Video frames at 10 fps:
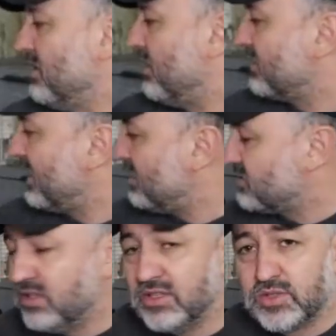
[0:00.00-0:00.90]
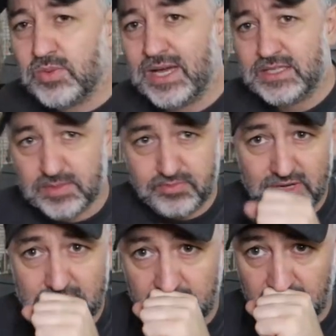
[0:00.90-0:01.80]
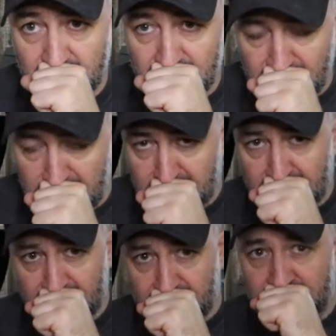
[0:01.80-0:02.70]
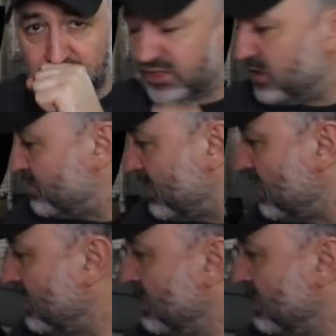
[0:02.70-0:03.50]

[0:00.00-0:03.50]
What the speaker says: Okay, so looks wise, it's brilliant. Excuse me.